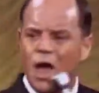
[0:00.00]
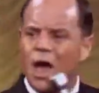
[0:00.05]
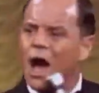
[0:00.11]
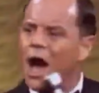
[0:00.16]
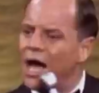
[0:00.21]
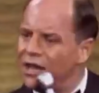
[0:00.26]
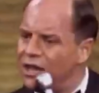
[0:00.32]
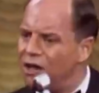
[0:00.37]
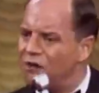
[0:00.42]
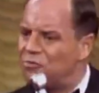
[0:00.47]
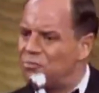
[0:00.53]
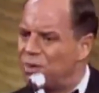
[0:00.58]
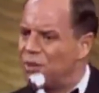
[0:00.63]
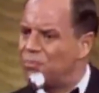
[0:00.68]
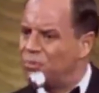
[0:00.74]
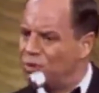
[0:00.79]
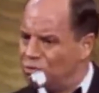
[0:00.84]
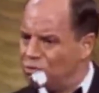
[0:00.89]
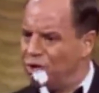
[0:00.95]
I love
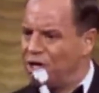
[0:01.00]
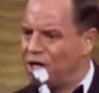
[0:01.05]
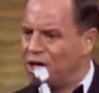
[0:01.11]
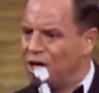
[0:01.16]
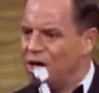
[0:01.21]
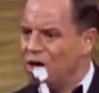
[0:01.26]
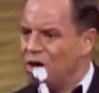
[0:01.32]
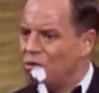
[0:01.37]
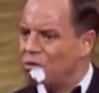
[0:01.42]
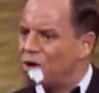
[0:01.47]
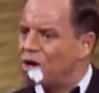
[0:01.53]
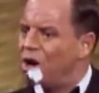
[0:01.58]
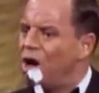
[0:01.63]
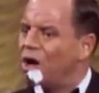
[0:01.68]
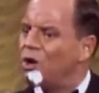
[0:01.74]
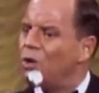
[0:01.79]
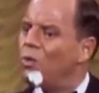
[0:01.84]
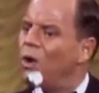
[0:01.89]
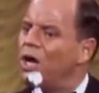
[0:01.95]
people, really.
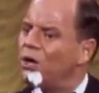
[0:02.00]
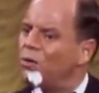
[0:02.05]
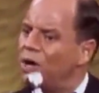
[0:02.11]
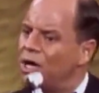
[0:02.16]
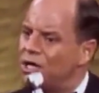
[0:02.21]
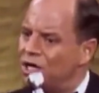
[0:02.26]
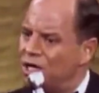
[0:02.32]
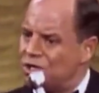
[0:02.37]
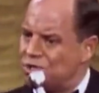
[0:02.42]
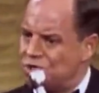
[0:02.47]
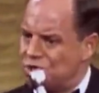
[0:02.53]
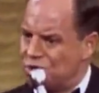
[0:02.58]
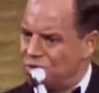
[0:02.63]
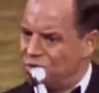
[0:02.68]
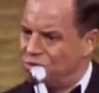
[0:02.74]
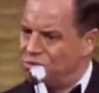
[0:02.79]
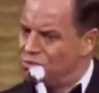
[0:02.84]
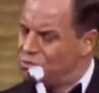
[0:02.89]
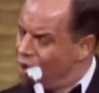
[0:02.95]
Ricardo, why do I kid you?
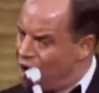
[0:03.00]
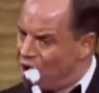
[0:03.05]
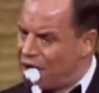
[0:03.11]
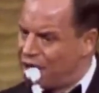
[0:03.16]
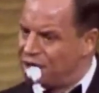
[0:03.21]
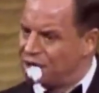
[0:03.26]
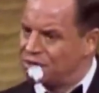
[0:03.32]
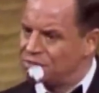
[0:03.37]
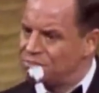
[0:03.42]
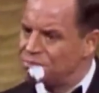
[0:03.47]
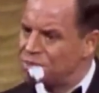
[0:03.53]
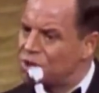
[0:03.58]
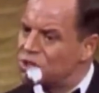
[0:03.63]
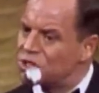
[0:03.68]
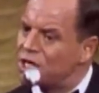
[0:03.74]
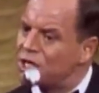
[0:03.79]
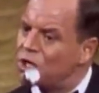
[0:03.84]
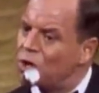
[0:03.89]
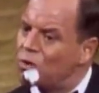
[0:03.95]
Why?
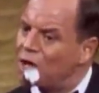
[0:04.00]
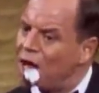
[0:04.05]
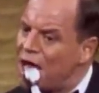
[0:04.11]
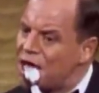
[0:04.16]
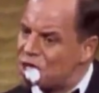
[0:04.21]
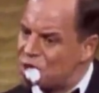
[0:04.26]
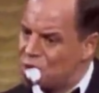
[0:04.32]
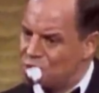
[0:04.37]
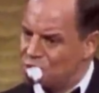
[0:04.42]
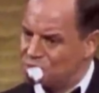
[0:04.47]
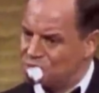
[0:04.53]
Because I don't like you.